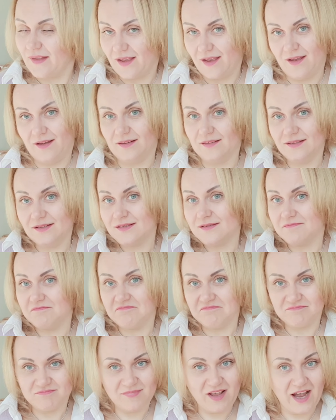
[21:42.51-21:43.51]
And
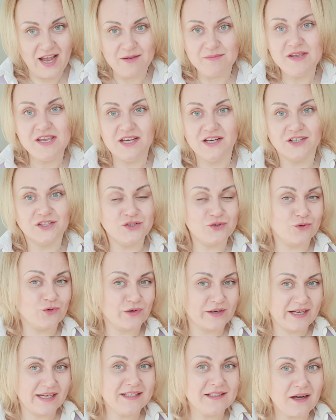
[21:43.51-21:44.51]
I'm here to
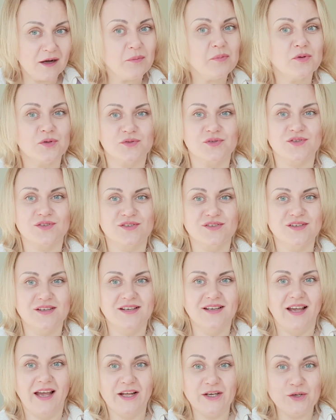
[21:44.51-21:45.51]
create couples.
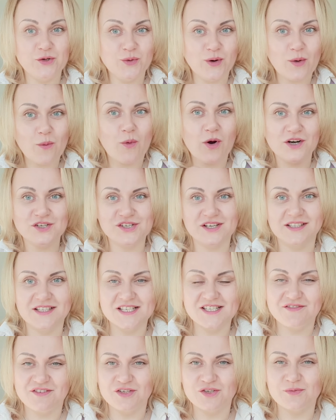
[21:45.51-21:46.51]
And you're watching
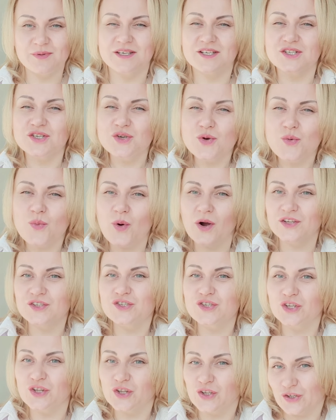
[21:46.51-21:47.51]
this video because you want
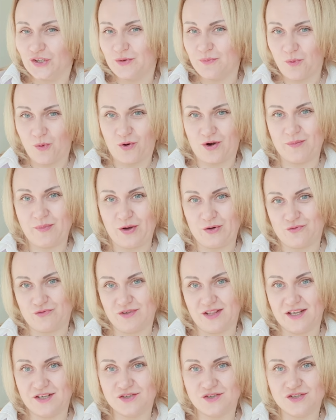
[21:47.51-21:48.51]
to learn more about
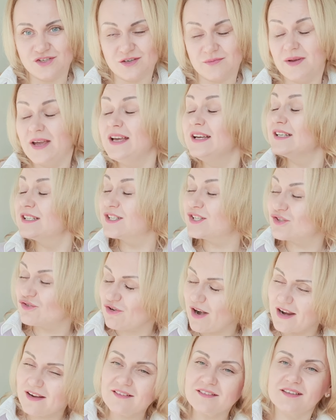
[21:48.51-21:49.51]
relationship,
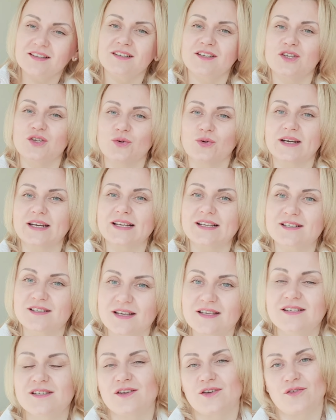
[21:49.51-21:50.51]
strengthen your
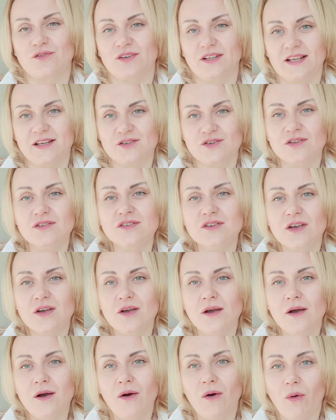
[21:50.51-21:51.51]
existing relations,
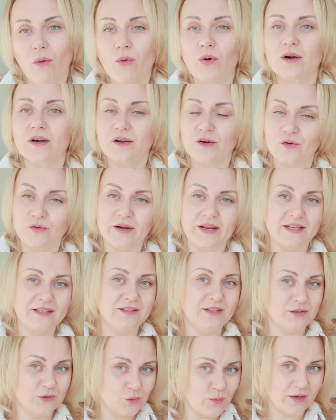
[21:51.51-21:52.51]
or create
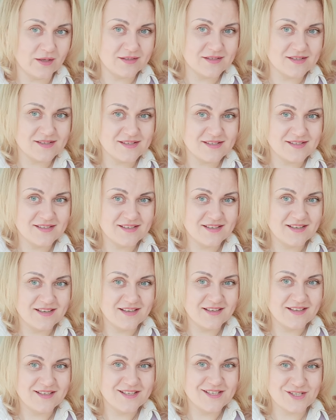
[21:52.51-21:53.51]
the new ones.
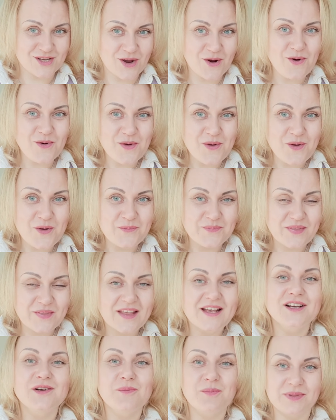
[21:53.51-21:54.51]
So
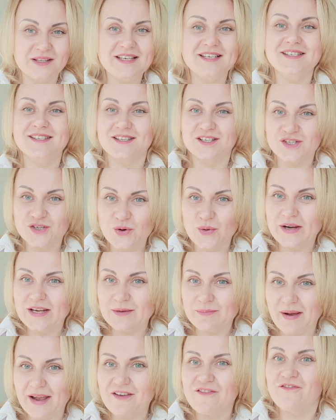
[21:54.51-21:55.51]
please join
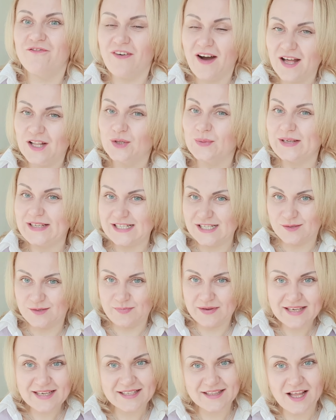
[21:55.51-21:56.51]
my following
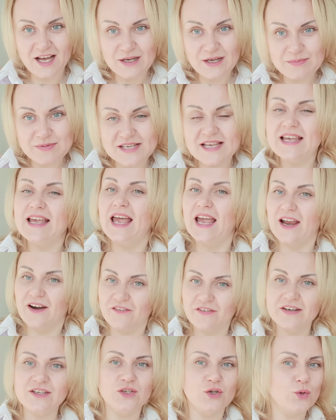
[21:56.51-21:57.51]
speaking clubs
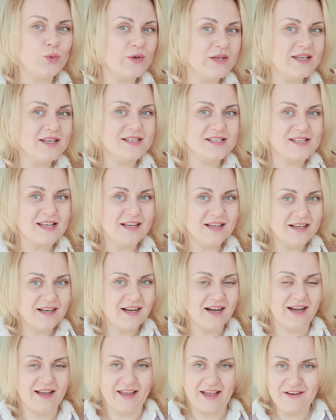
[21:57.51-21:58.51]
every 2 weeks.
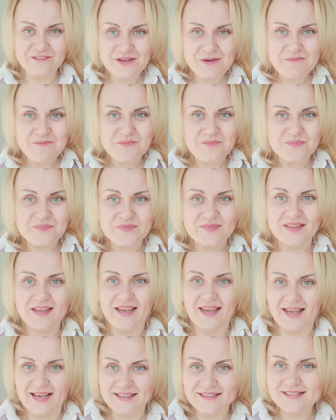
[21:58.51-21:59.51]
I have them.
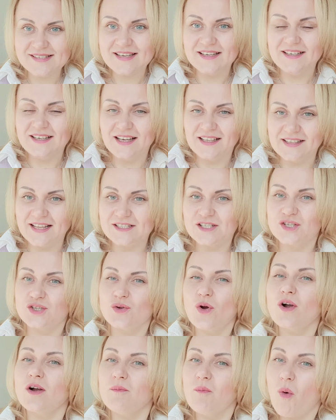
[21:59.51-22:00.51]
And let's
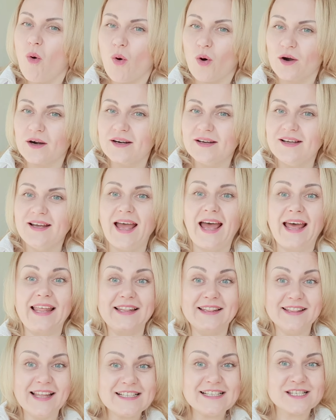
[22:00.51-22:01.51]
talk more and
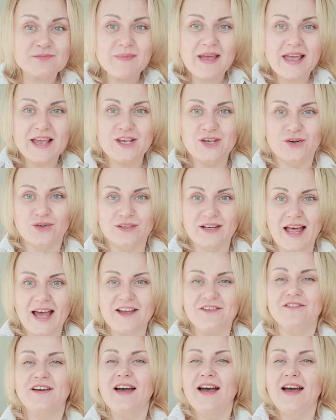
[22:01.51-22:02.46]
let's make your life